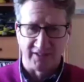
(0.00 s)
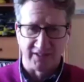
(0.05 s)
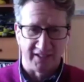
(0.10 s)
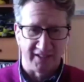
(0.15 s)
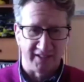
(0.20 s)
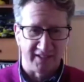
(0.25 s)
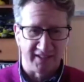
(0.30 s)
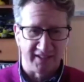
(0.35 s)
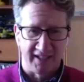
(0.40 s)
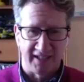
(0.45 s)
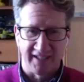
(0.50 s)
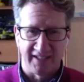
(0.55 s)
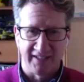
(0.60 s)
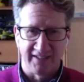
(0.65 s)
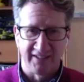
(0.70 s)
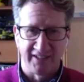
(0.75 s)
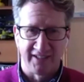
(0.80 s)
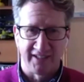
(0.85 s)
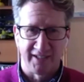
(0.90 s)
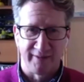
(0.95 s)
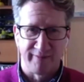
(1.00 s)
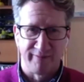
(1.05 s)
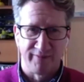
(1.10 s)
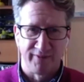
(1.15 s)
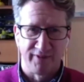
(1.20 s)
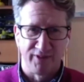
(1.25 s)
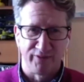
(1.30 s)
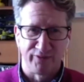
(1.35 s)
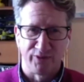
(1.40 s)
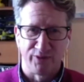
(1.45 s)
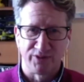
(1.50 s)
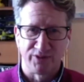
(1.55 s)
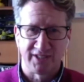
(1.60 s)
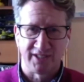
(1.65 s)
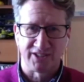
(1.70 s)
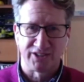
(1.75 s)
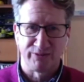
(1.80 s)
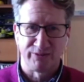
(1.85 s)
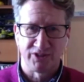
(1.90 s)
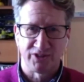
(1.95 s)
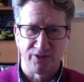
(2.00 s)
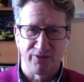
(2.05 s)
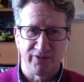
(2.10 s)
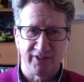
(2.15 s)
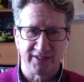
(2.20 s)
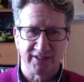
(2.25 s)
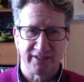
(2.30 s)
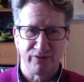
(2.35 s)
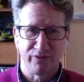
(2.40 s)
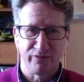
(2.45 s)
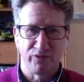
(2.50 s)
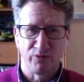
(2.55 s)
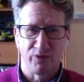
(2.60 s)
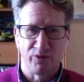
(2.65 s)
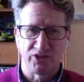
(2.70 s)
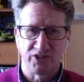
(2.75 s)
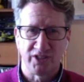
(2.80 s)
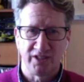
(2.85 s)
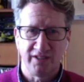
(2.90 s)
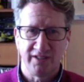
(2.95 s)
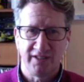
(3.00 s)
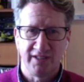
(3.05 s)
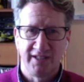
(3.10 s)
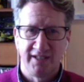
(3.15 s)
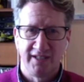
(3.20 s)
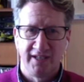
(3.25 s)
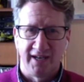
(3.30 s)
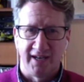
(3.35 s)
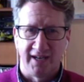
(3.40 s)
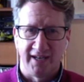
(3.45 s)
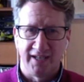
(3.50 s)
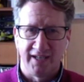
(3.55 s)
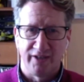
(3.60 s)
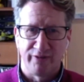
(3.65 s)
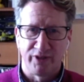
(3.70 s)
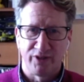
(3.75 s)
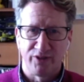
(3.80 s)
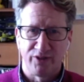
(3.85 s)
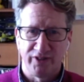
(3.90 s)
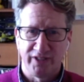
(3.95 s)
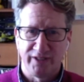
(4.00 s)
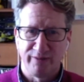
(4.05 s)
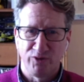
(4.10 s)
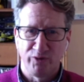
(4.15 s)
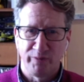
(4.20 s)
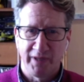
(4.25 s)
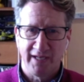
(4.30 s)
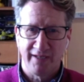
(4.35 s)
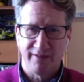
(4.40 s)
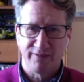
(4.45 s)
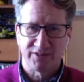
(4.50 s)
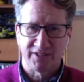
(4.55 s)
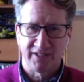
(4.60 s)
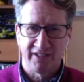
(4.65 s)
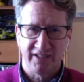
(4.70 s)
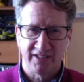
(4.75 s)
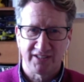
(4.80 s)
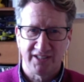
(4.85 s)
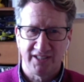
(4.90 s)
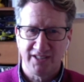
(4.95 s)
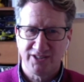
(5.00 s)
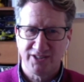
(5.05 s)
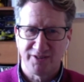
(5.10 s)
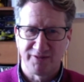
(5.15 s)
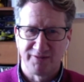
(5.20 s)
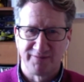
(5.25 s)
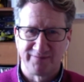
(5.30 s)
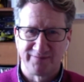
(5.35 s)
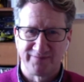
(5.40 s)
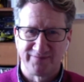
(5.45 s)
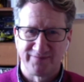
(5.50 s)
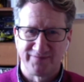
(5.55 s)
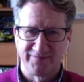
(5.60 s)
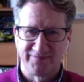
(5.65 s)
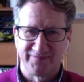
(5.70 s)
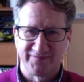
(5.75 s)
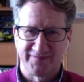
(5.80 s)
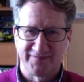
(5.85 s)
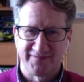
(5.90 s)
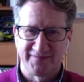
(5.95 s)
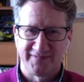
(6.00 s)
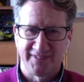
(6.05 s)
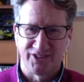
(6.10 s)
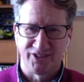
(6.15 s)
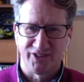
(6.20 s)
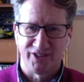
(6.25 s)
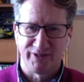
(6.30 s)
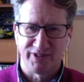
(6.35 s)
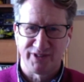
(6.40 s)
it, and look forward to catching you soon. Thanks everyone for watching. Recording will be out in the next day or so. Enjoy the rest